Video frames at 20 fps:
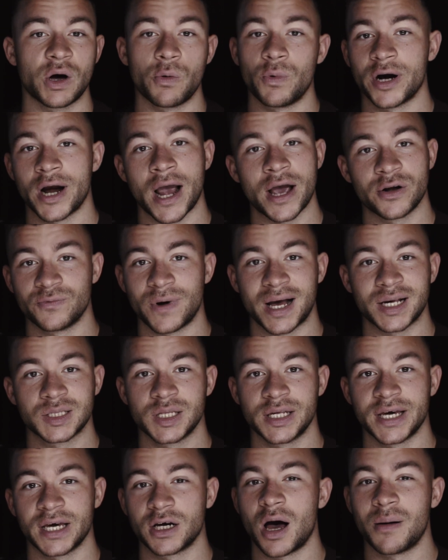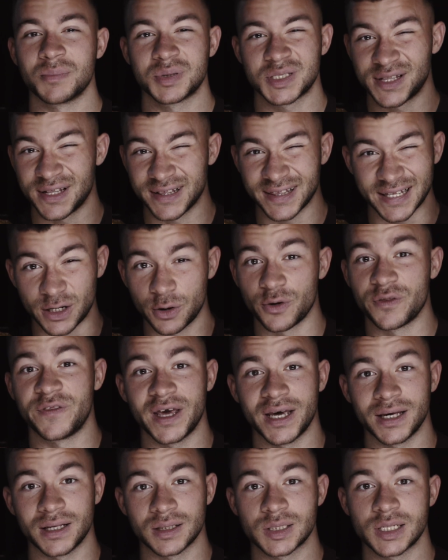that we're at in wrestling, it comes to the little
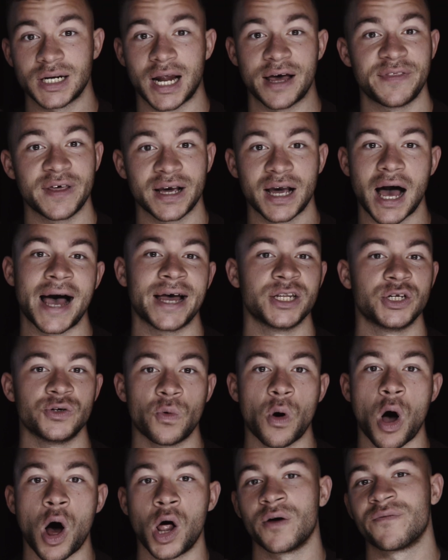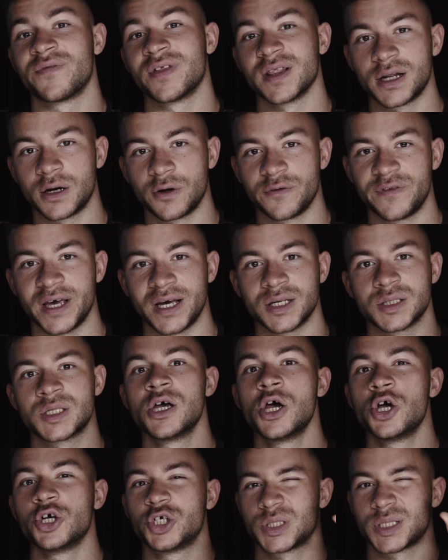things. And I think I do all of the little things
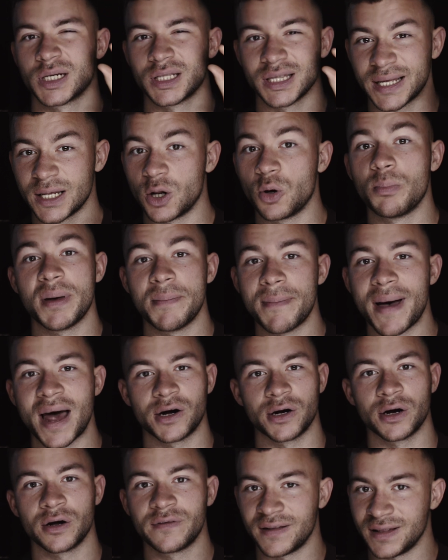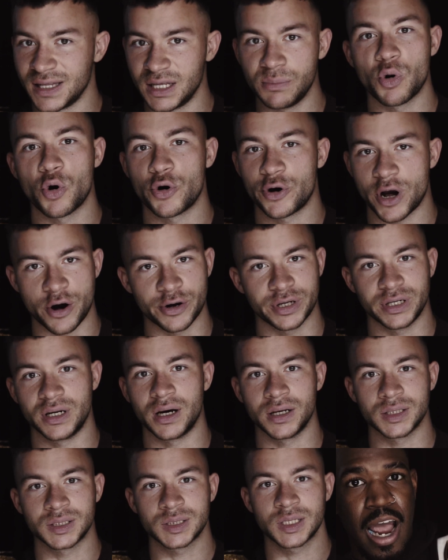just a little bit better than Lee Moriarty
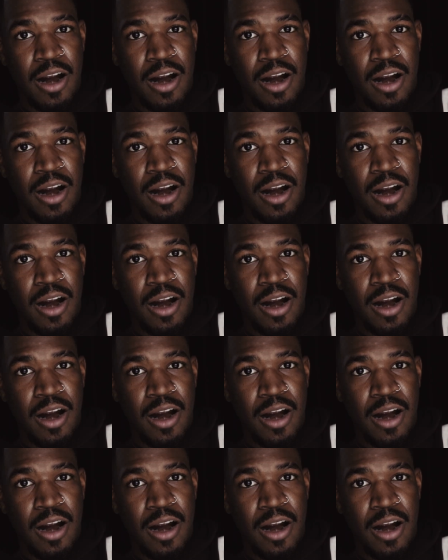does.